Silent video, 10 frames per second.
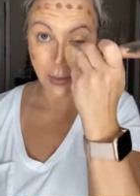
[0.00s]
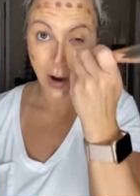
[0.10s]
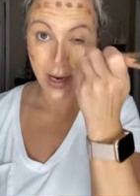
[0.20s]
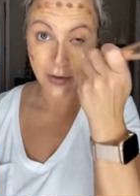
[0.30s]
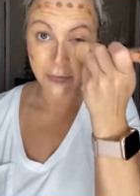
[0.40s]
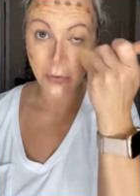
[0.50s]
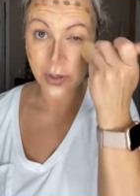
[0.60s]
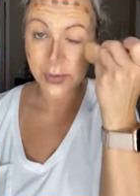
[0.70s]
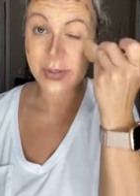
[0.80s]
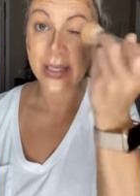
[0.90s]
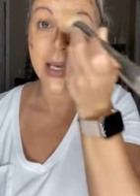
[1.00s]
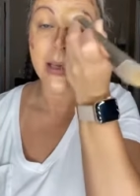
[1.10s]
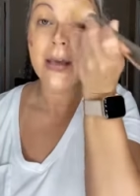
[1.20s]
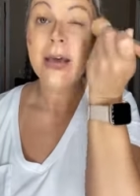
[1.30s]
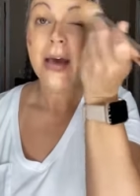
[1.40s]
So I, of course, was
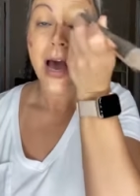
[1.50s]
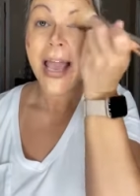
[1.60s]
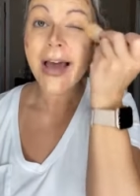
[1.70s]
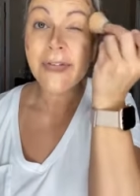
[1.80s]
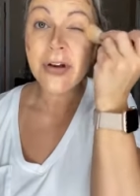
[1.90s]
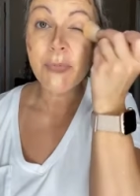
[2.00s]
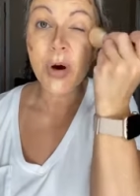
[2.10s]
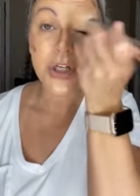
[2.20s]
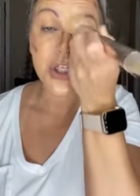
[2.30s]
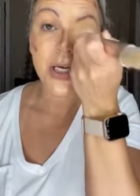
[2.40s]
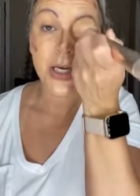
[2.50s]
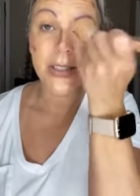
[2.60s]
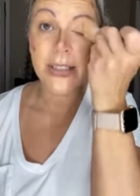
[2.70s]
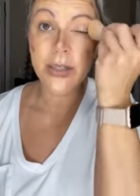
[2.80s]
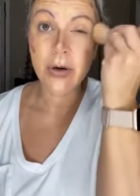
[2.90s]
like, I have enough
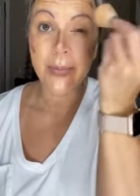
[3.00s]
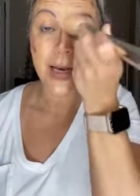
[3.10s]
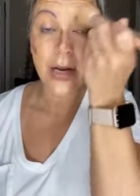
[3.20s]
brushes, you know what I mean?